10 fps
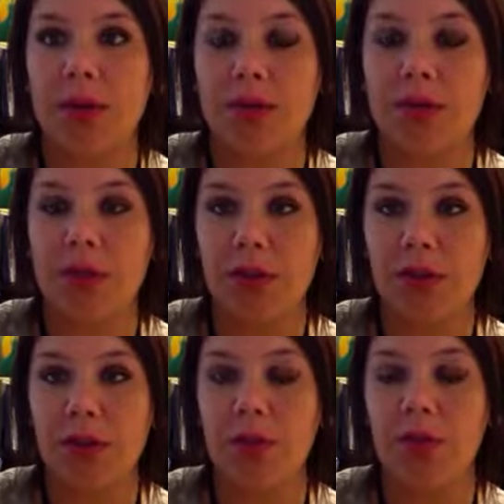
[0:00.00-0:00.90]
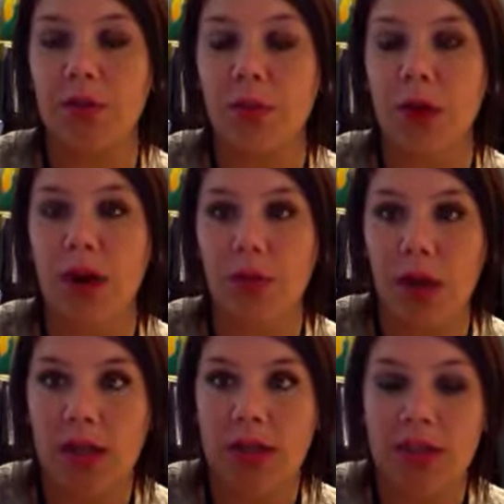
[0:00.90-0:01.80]
observing before I
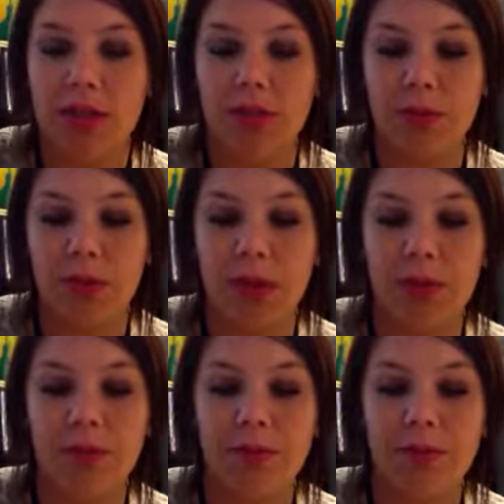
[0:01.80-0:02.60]
walked into the door.